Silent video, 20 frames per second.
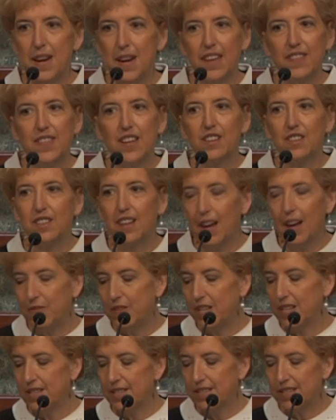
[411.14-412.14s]
man that
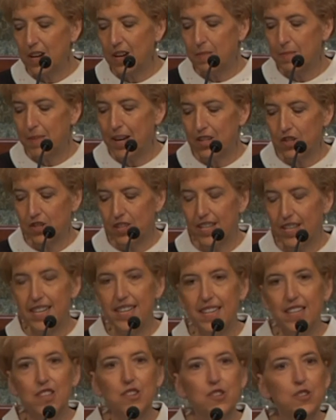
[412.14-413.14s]
loved us so much that
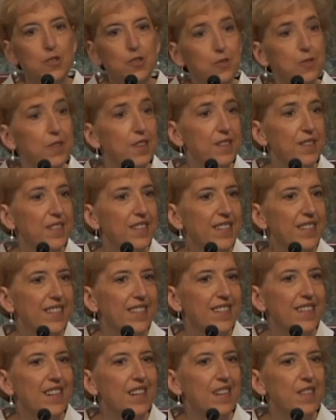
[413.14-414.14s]
he endured
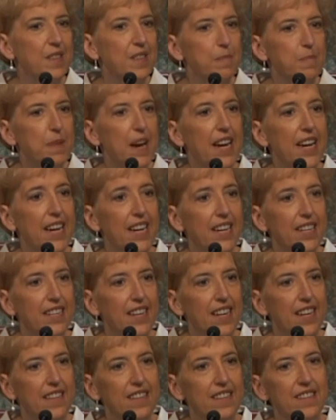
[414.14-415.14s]
the pain
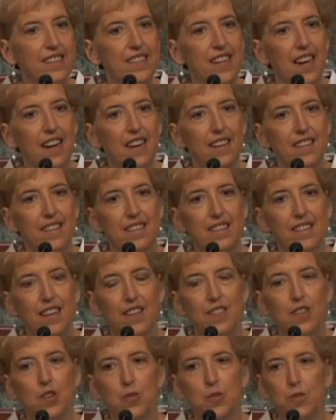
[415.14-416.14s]
and the death
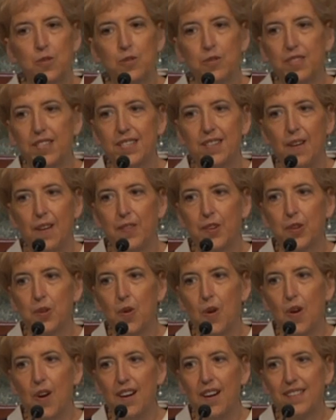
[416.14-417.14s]
and the cruelty on the
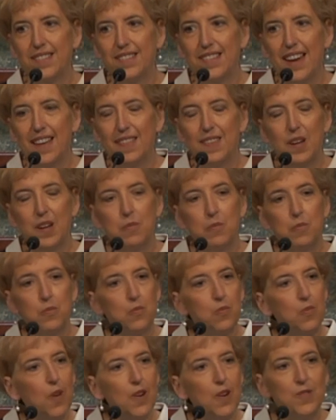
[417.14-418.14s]
cross and then
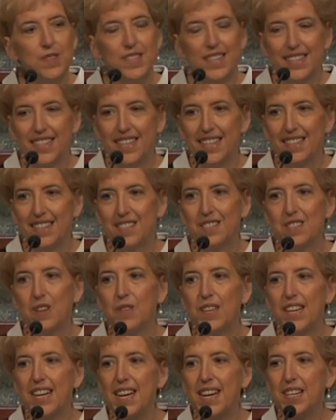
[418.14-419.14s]
rose again so
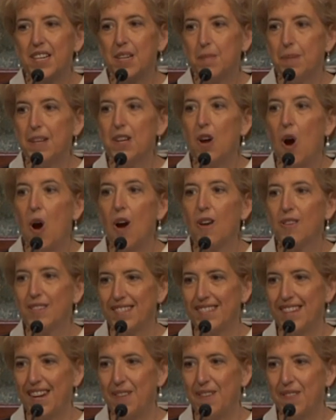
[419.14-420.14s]
that he can be our
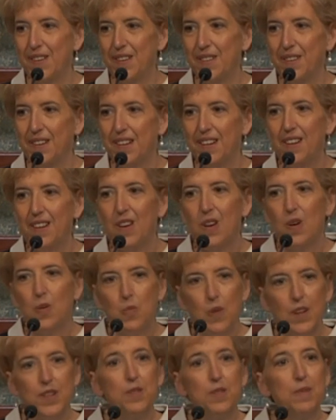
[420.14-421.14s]
Savior?
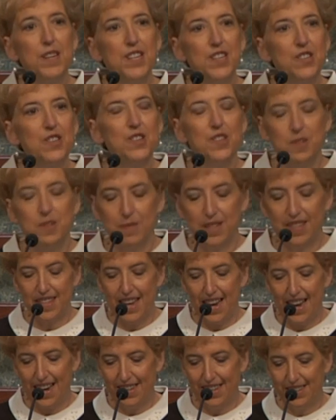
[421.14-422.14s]
What do we do
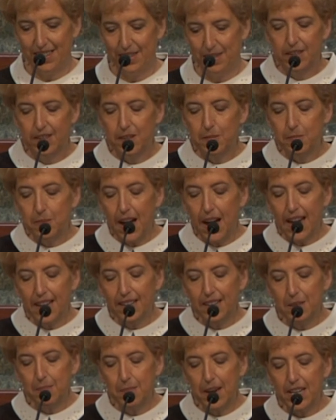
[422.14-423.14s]
that?
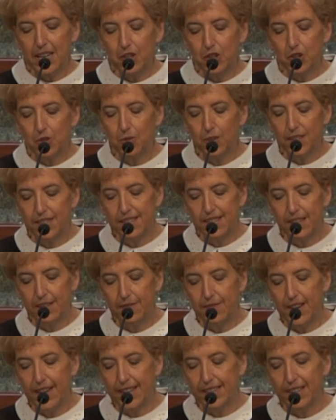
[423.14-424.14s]
Pilate made a choice that
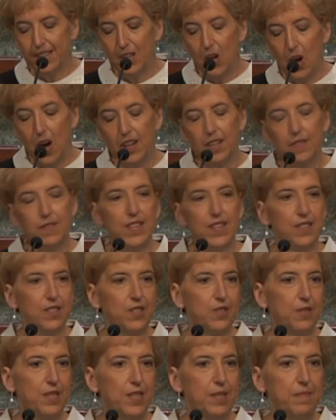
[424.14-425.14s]
affected all of
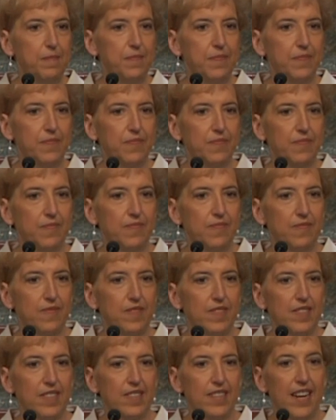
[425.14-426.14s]
history.
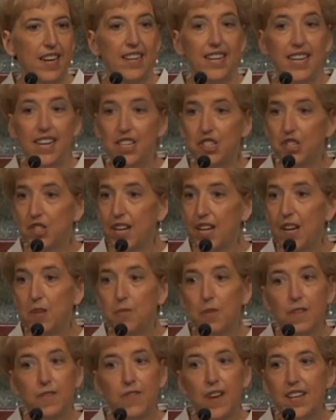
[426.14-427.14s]
And each day
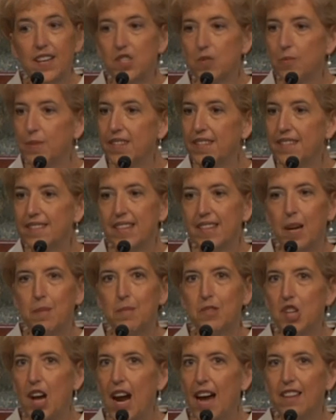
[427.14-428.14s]
we're faced with the
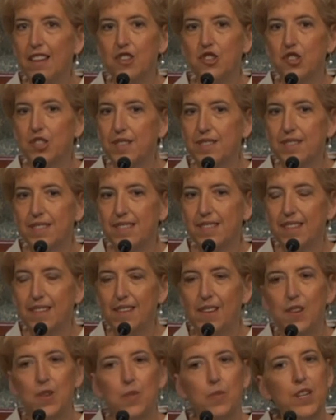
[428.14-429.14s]
same challenges.
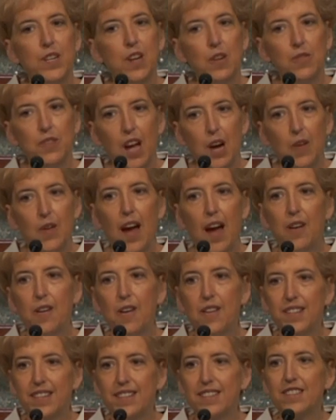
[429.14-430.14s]
We don't know how
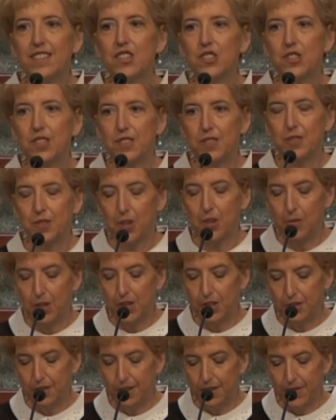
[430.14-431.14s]
our decisions are
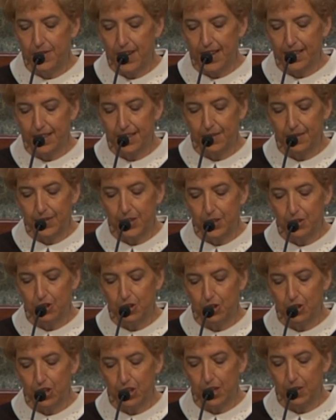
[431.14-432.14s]
going to affect the
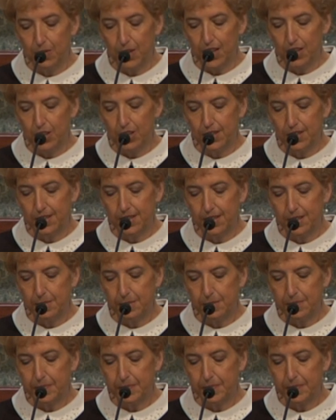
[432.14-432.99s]
future generations.